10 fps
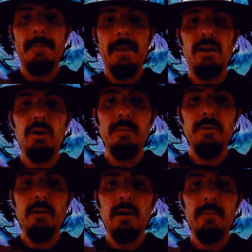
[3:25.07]
I could be
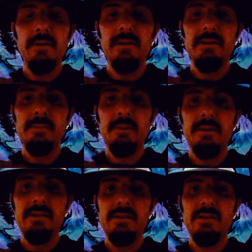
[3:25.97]
wrong about this, but
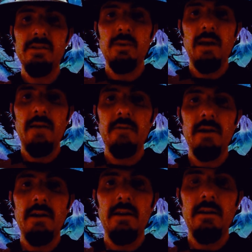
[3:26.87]
this is just what I've
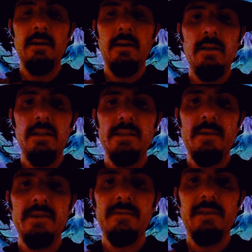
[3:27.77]
read in the
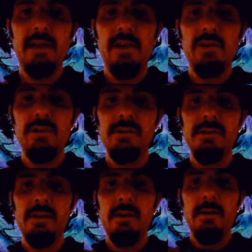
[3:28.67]
specifications,